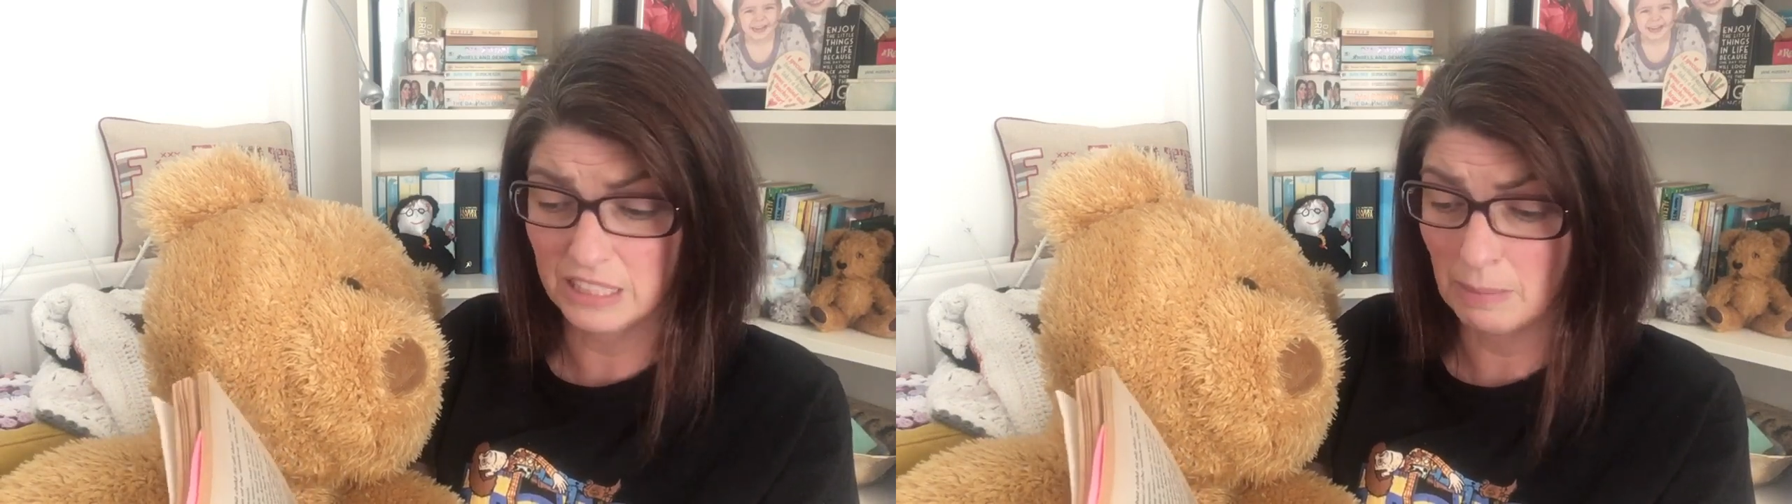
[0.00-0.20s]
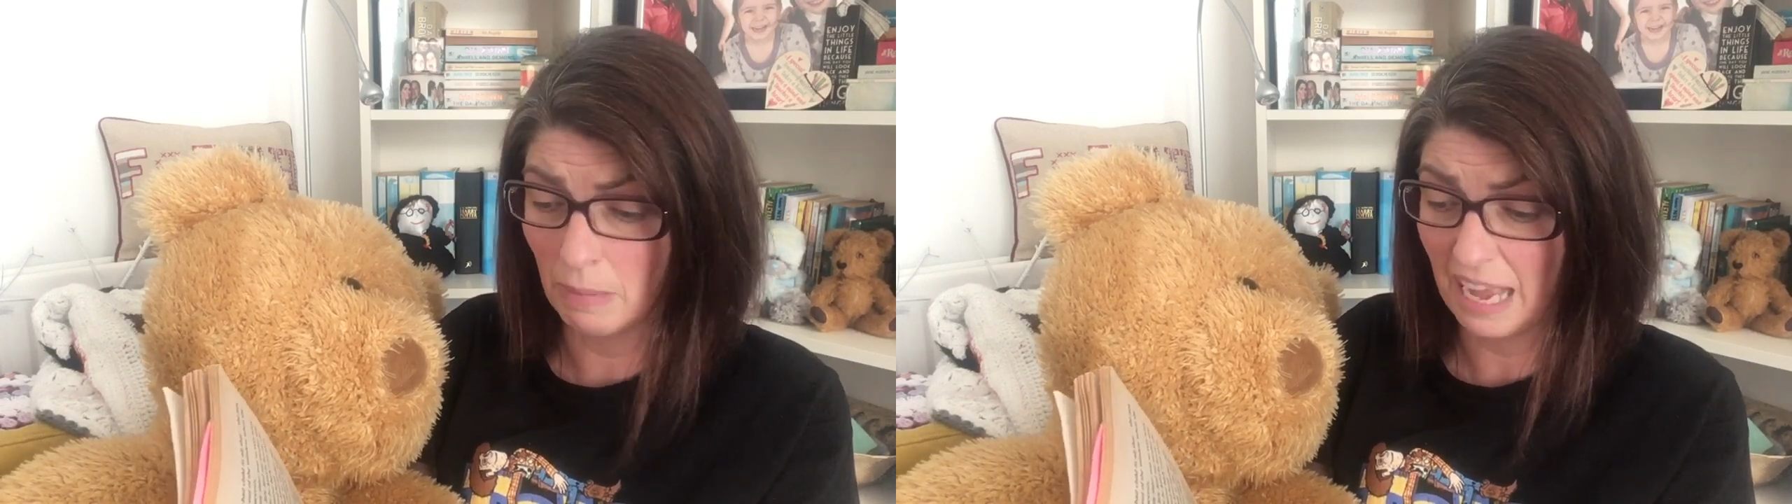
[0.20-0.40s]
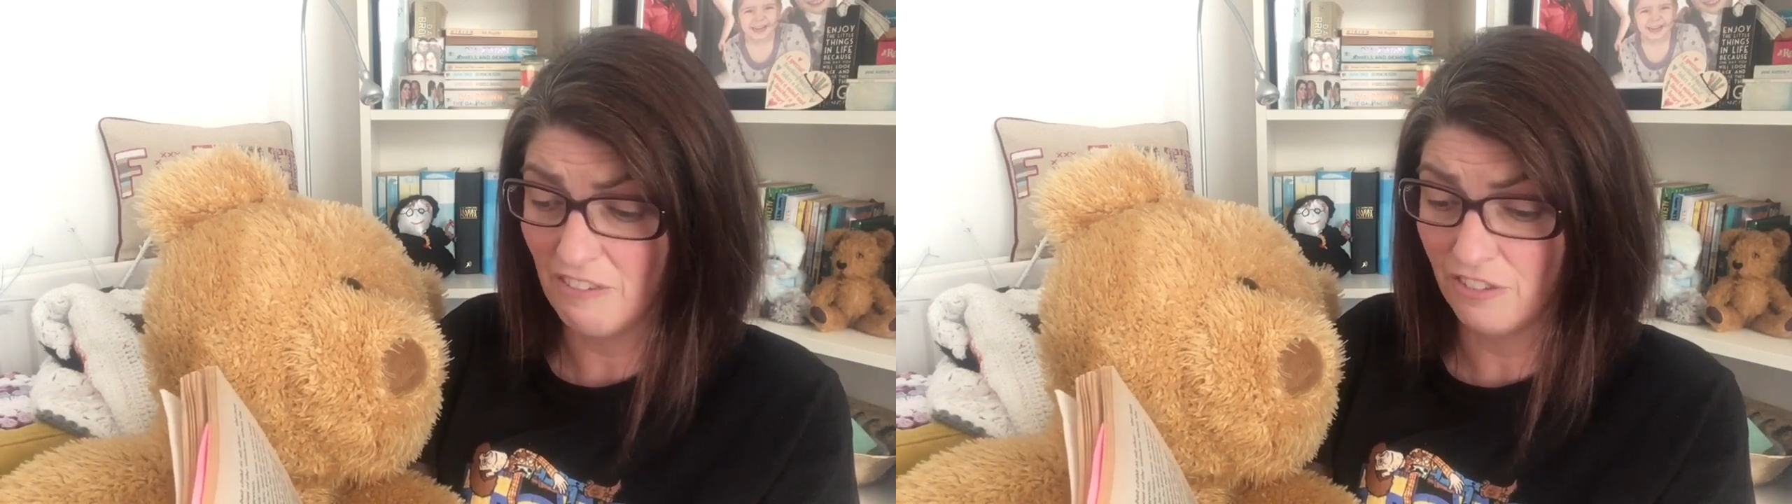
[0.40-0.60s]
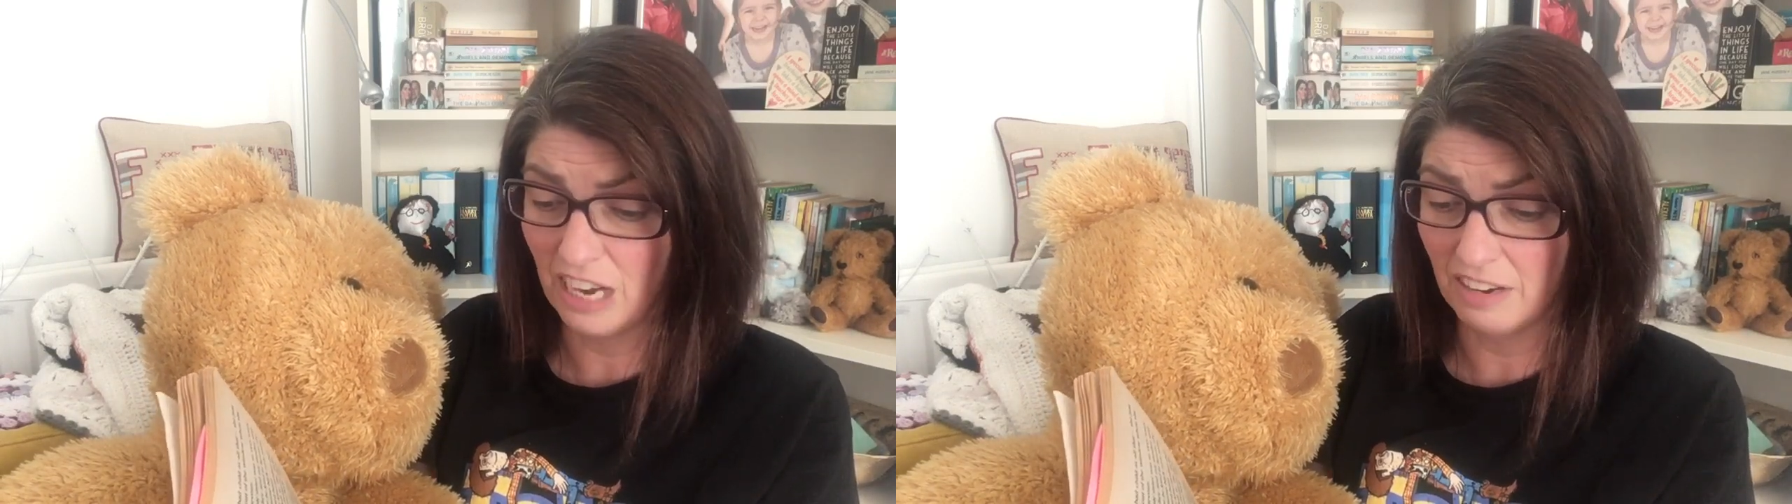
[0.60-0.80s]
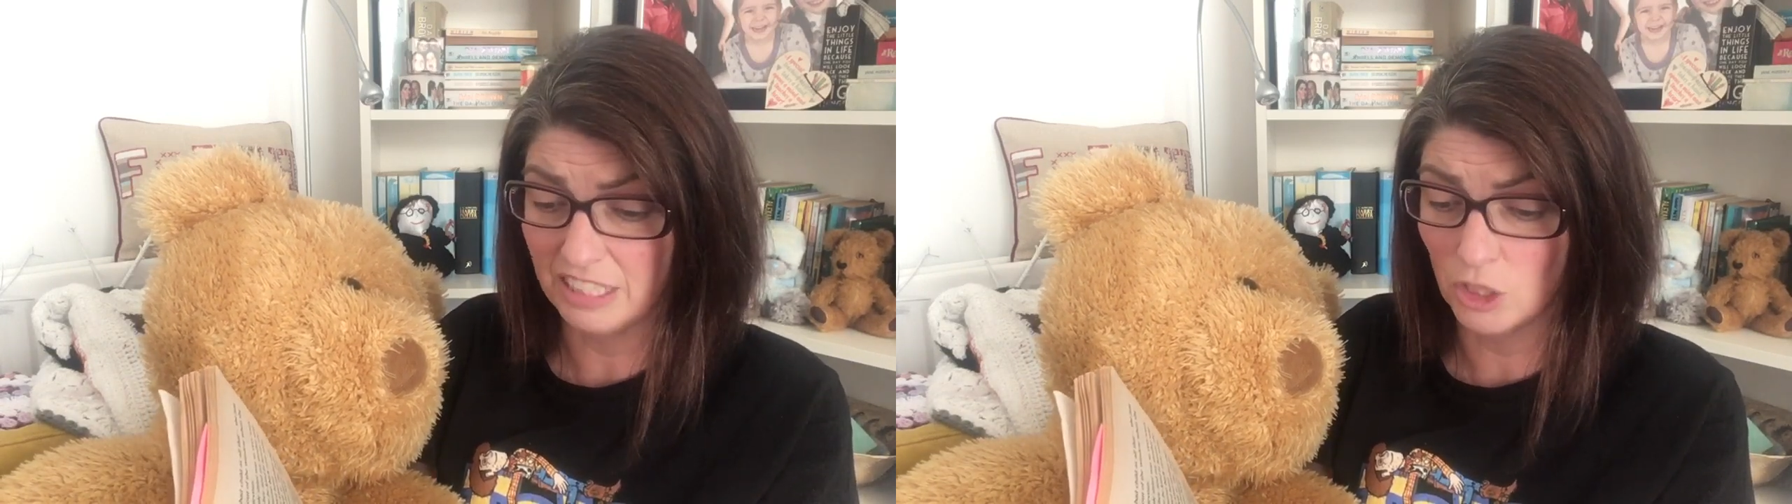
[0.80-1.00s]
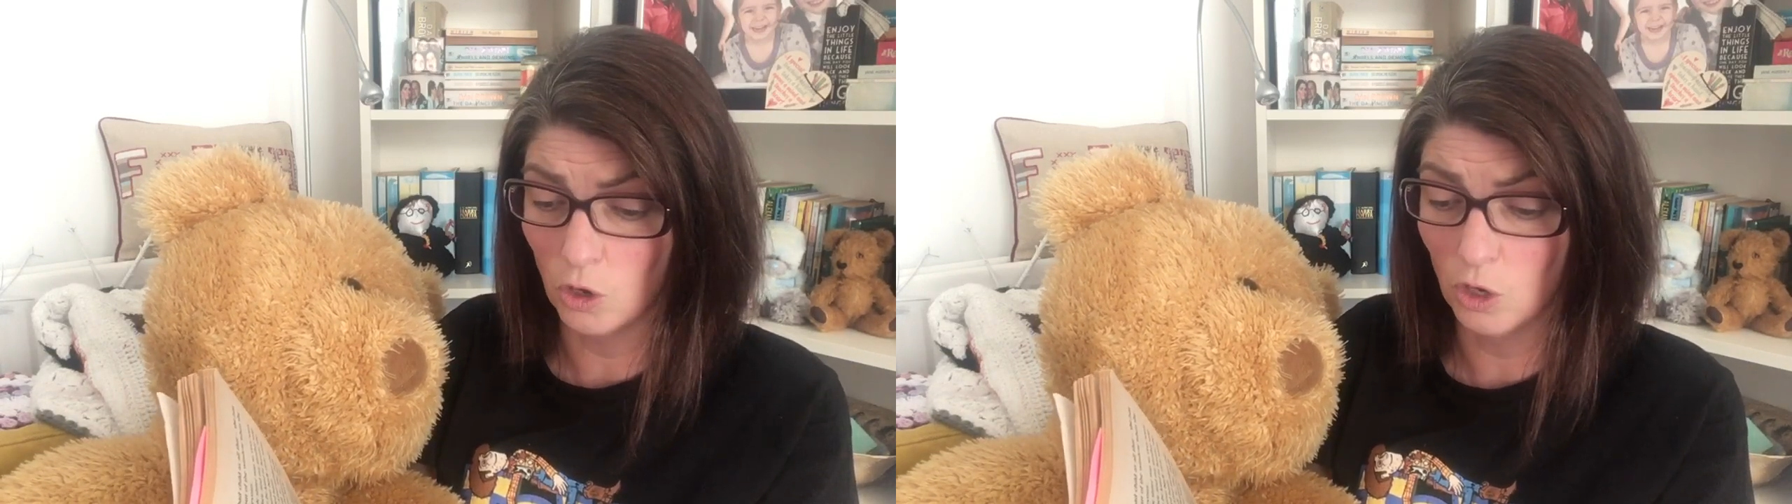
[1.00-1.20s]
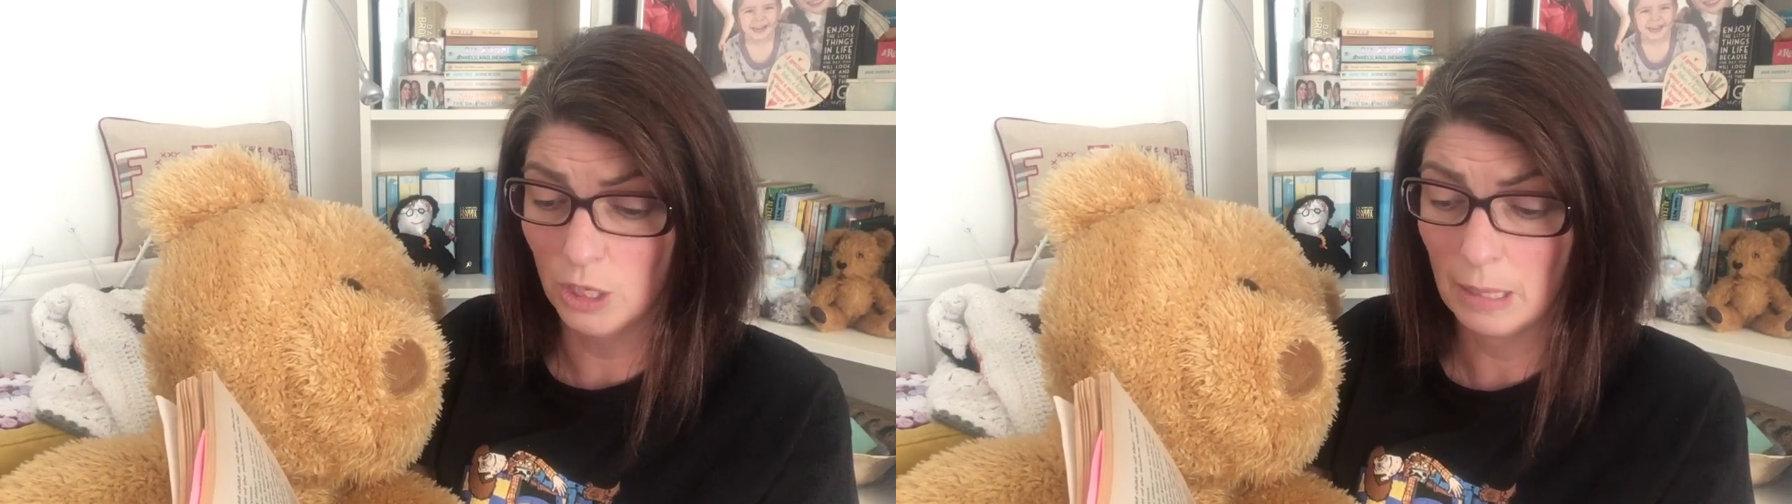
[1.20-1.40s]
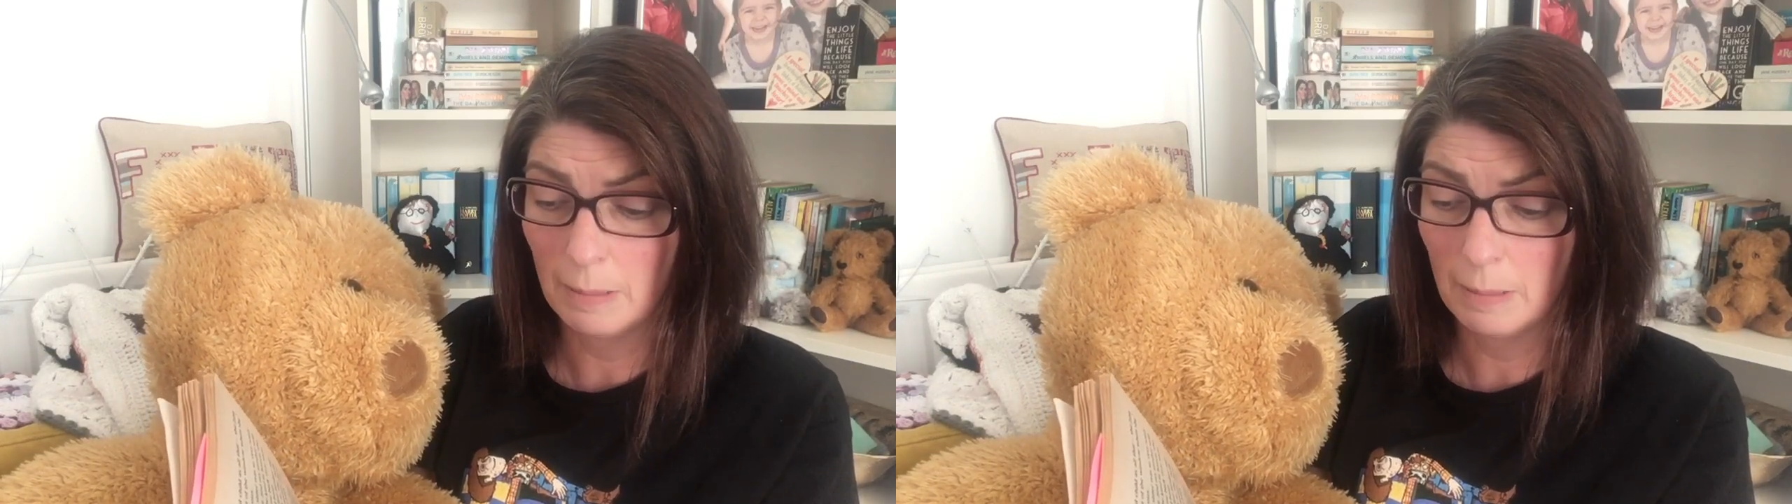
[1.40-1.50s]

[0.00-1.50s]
to my fairy doll.